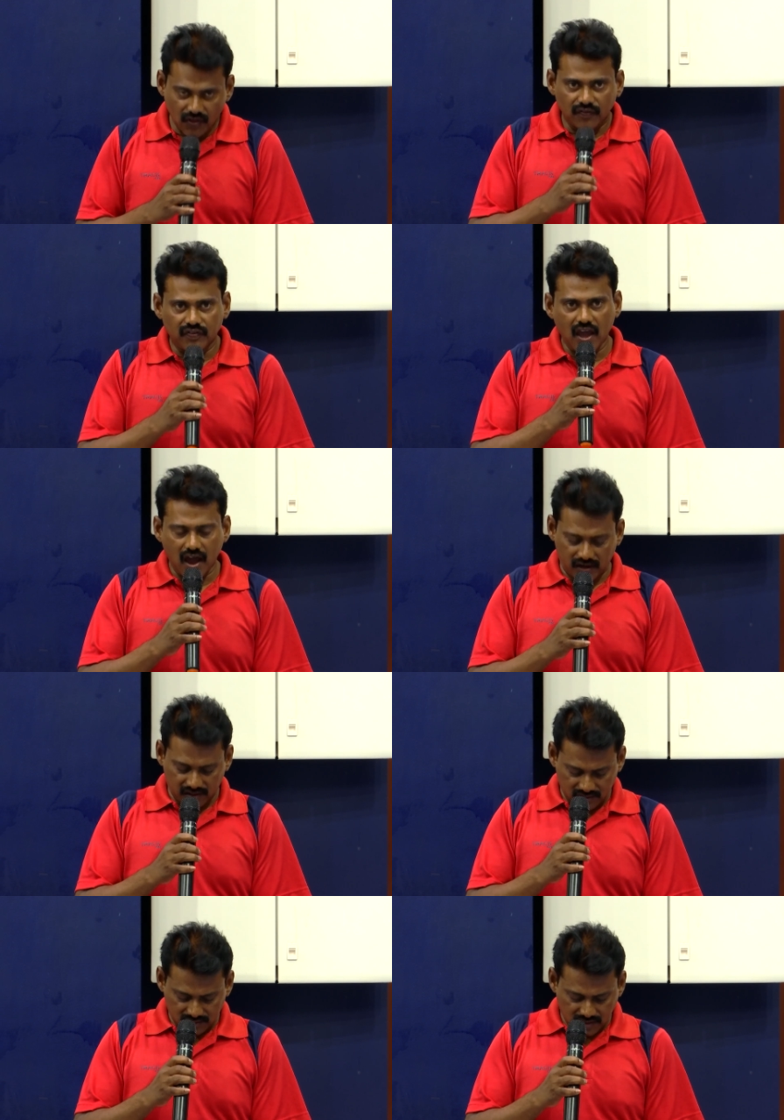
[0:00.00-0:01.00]
They are
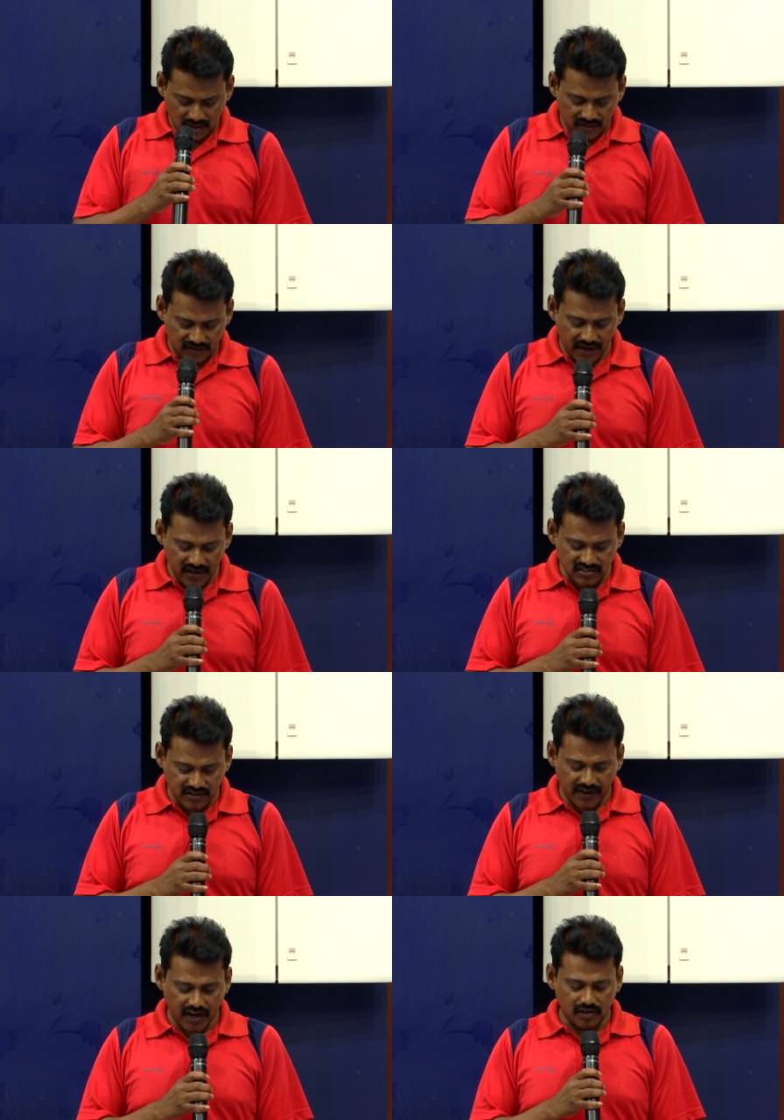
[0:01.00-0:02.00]
tennis
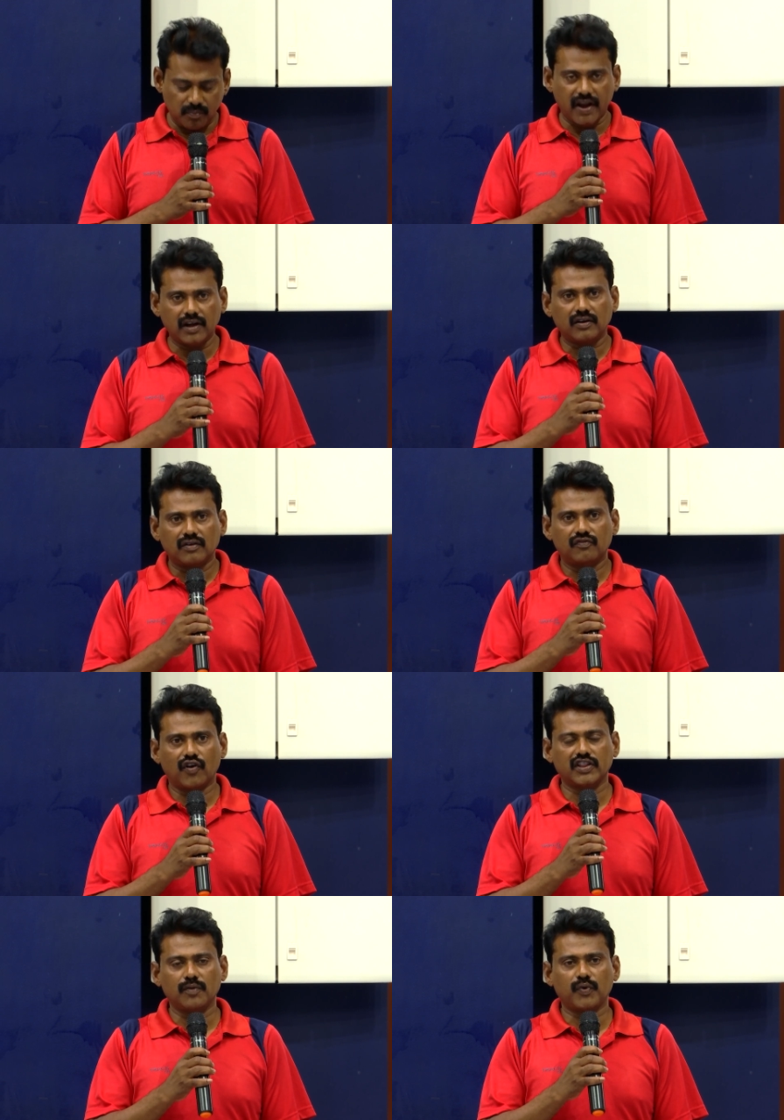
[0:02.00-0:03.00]
cricket men
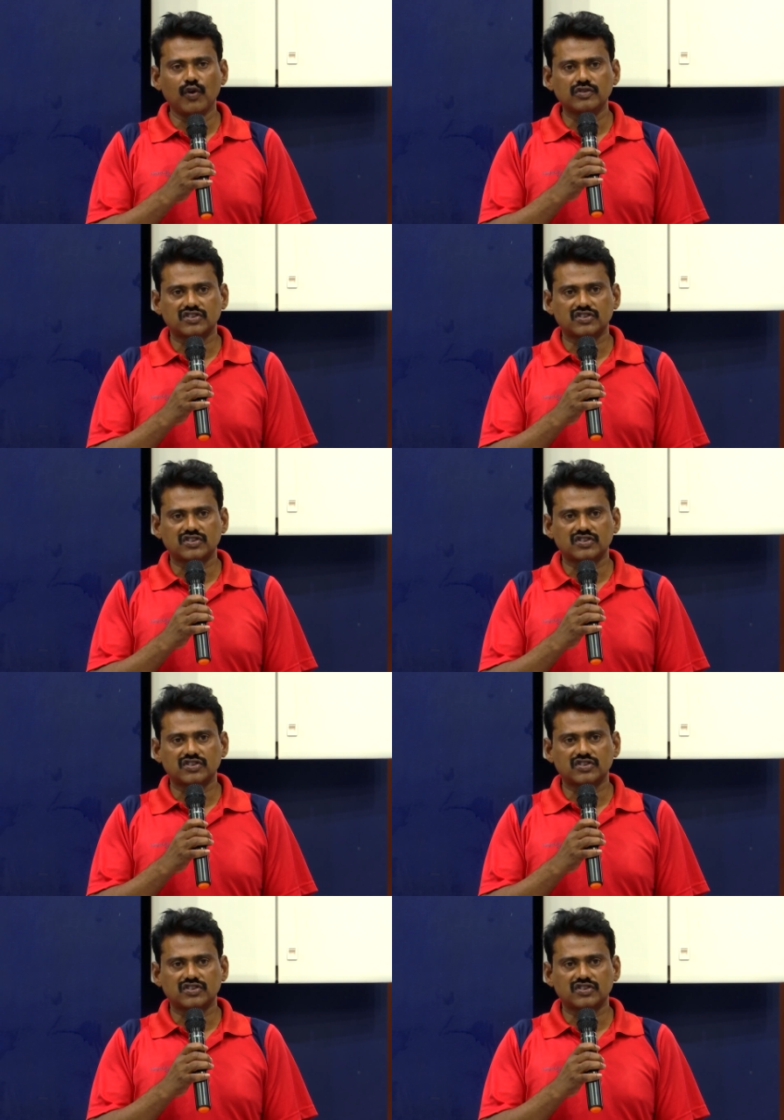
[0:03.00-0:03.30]
for the PU